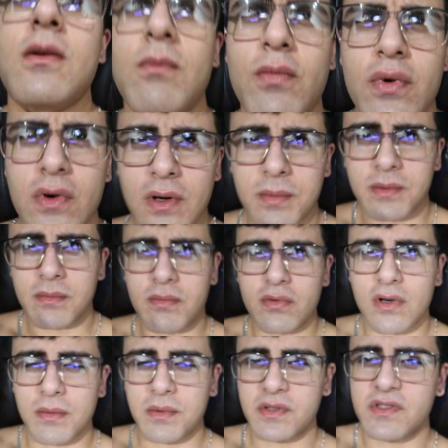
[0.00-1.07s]
Proper,
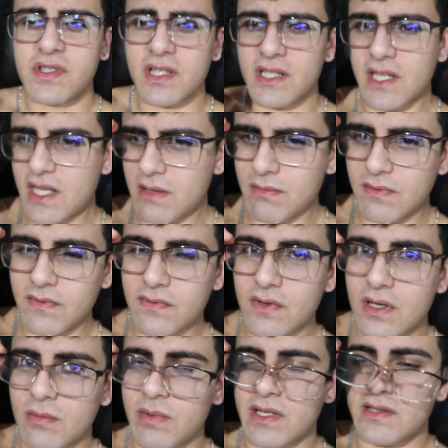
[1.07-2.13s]
proper sick game if you've
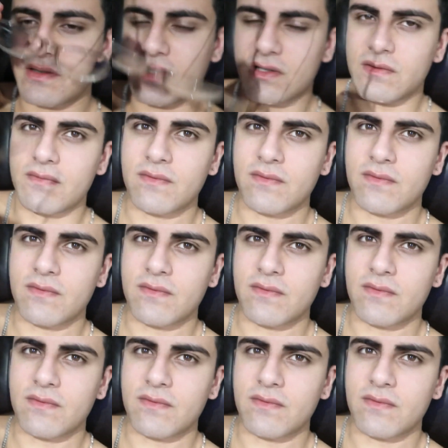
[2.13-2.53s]
got a PlayStation